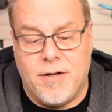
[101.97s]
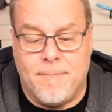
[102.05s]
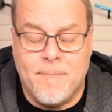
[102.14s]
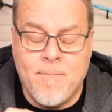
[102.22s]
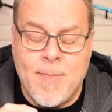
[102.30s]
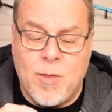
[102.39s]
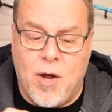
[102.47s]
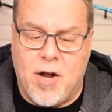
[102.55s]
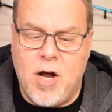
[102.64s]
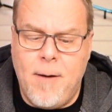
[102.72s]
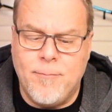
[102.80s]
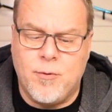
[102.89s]
and it
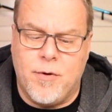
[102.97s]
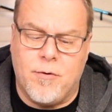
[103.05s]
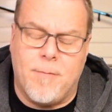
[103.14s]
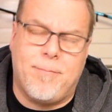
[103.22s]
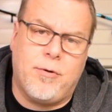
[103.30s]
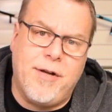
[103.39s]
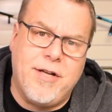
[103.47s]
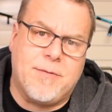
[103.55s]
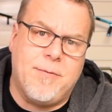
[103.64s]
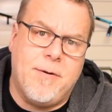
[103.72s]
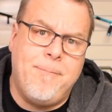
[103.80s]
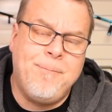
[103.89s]
comes with a
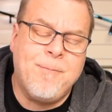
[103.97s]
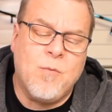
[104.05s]
replacement